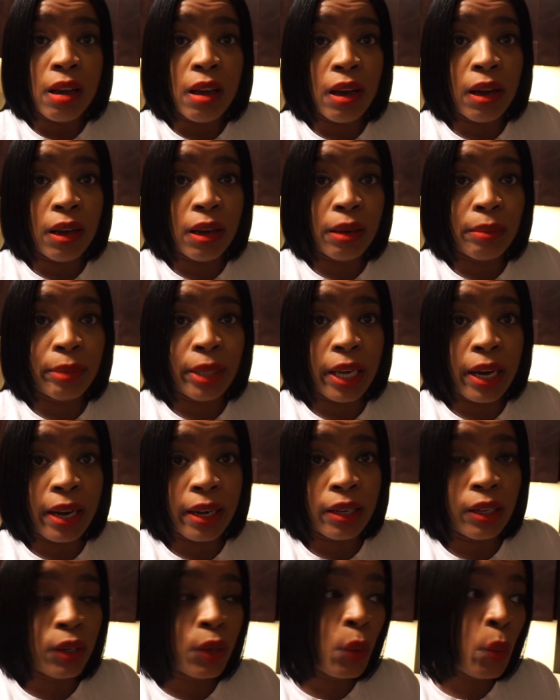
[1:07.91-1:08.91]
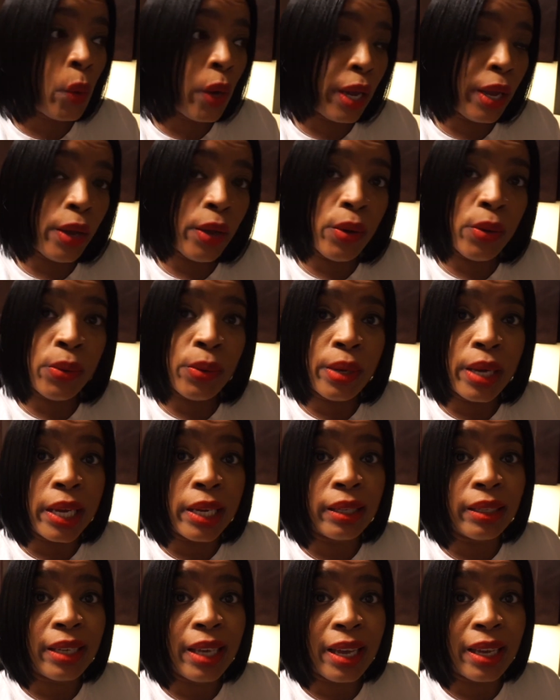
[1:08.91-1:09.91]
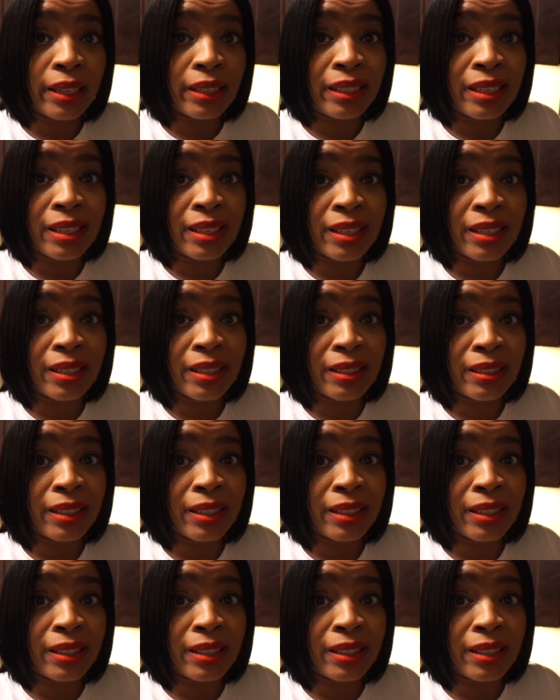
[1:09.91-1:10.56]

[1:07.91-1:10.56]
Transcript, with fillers: um, that I cook well, and that does